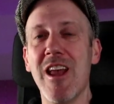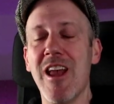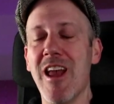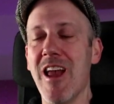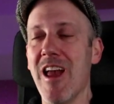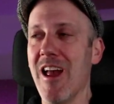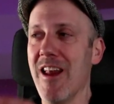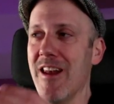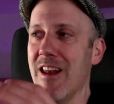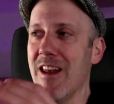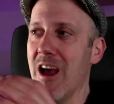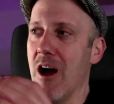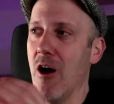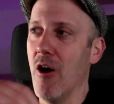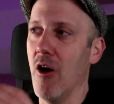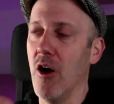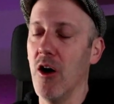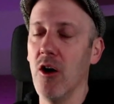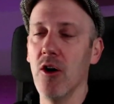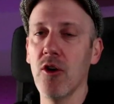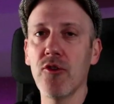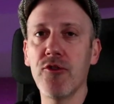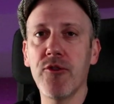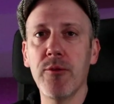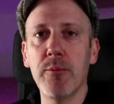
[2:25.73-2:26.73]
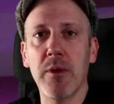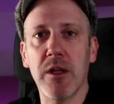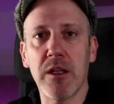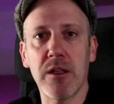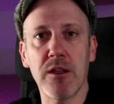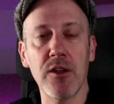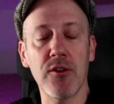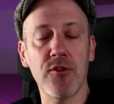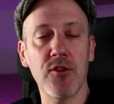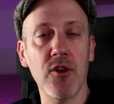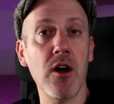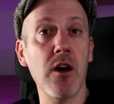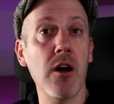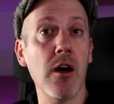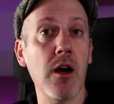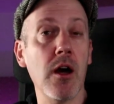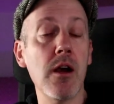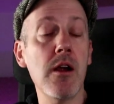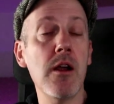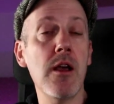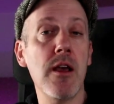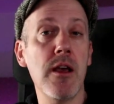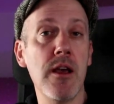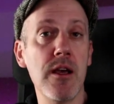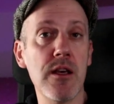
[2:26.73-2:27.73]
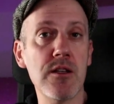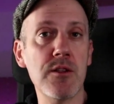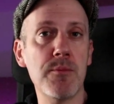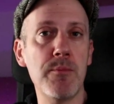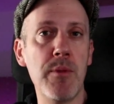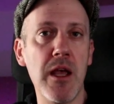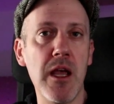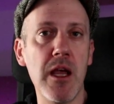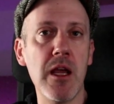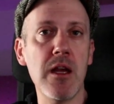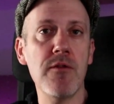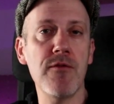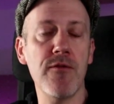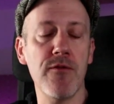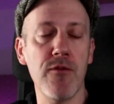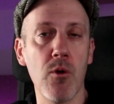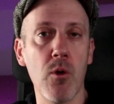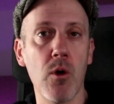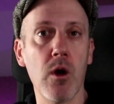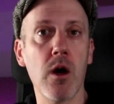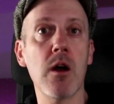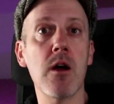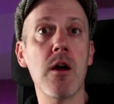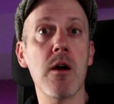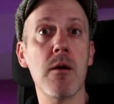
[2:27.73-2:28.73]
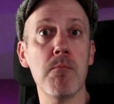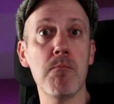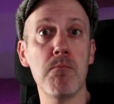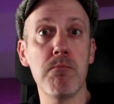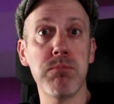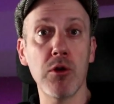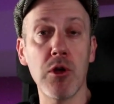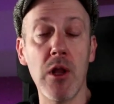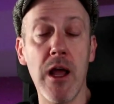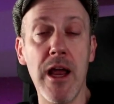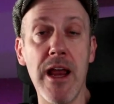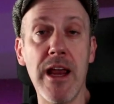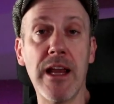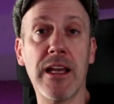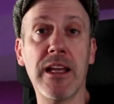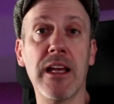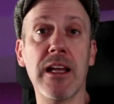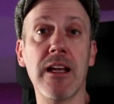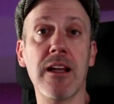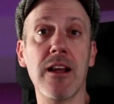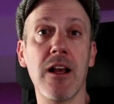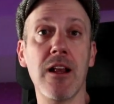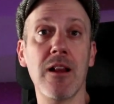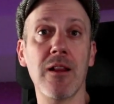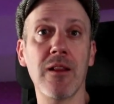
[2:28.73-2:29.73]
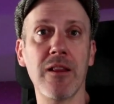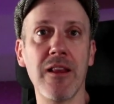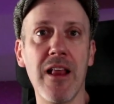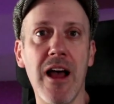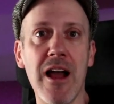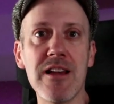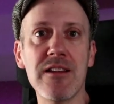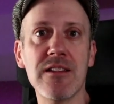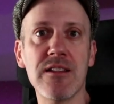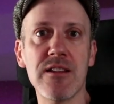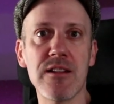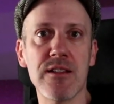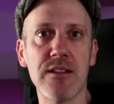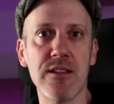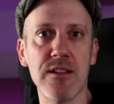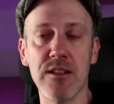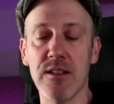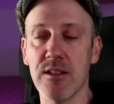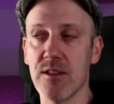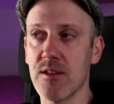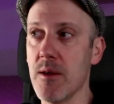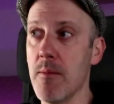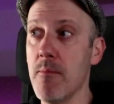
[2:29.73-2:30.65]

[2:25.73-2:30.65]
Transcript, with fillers: And now Ultimate Guitar has paid for blanket licenses,